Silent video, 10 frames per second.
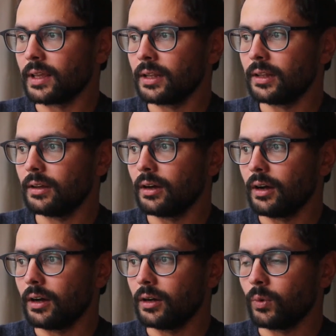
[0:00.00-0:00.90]
then
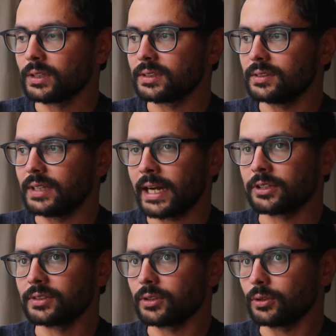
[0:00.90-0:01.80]
once the
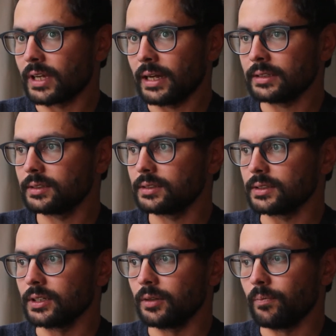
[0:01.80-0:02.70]
actors got cast,
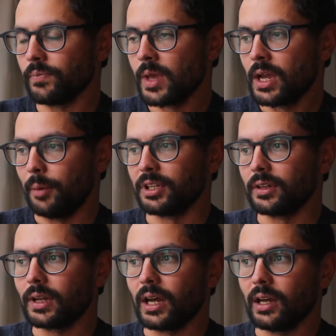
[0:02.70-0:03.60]
I mean,